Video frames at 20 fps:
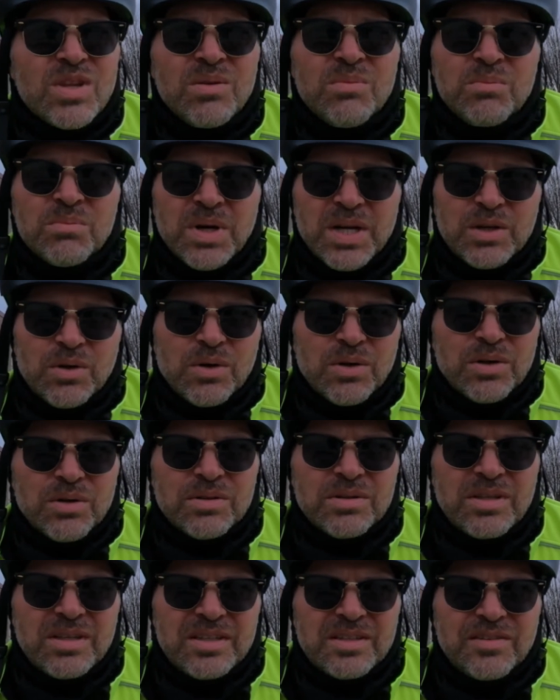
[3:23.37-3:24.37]
my
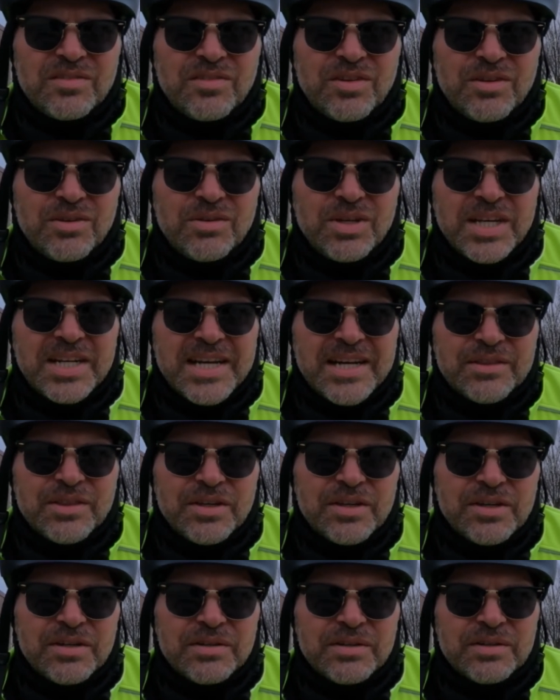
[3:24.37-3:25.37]
goal is to get out
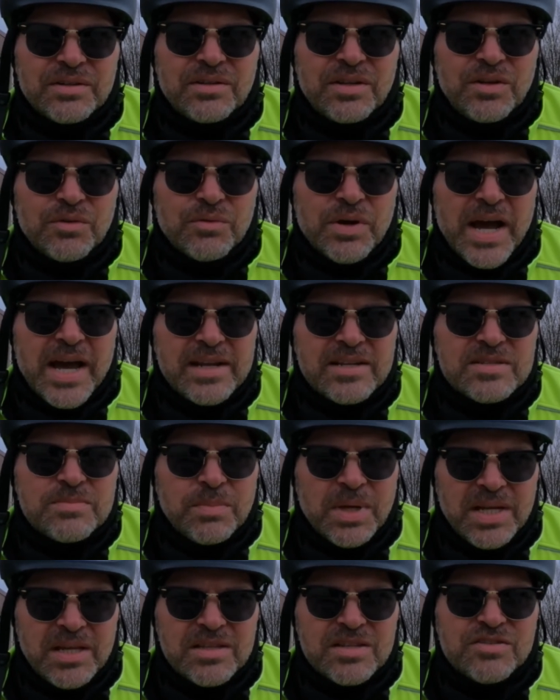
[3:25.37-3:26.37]
there and ride as
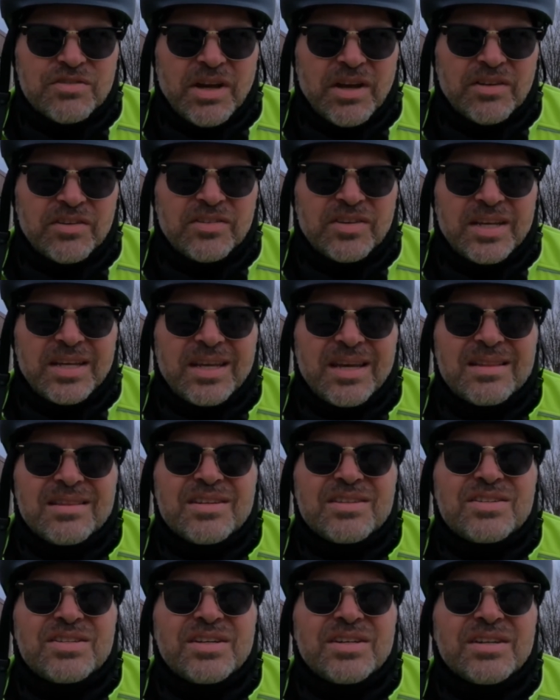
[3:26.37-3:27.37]
many of the trails as I can
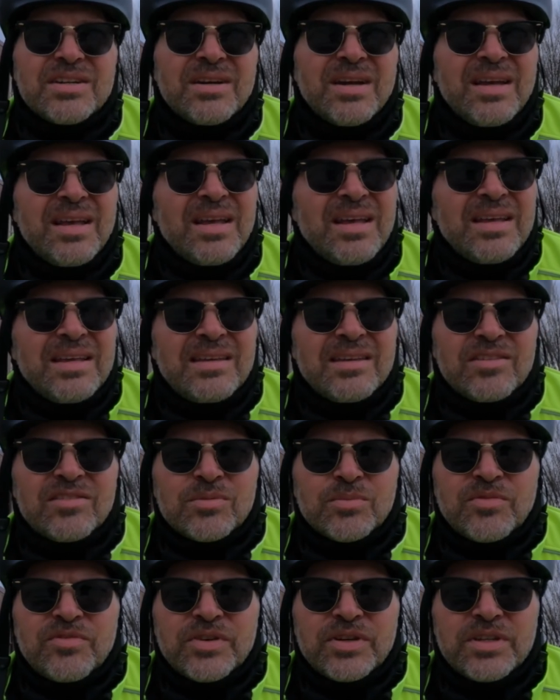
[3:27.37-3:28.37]
this year, get
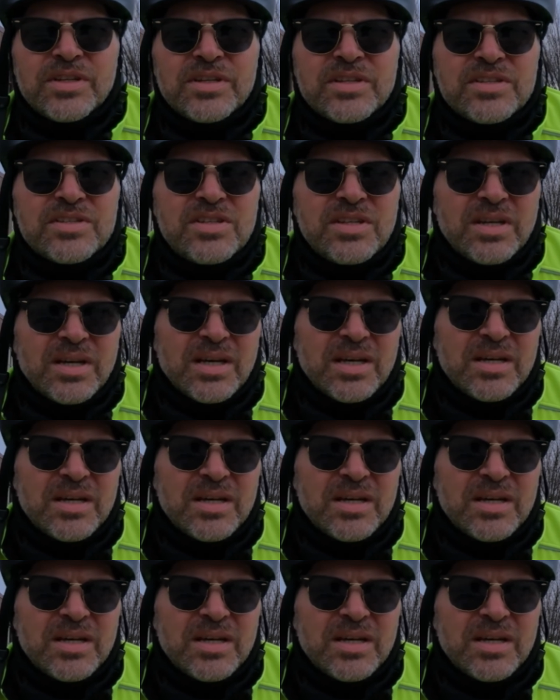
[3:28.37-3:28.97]
some footage,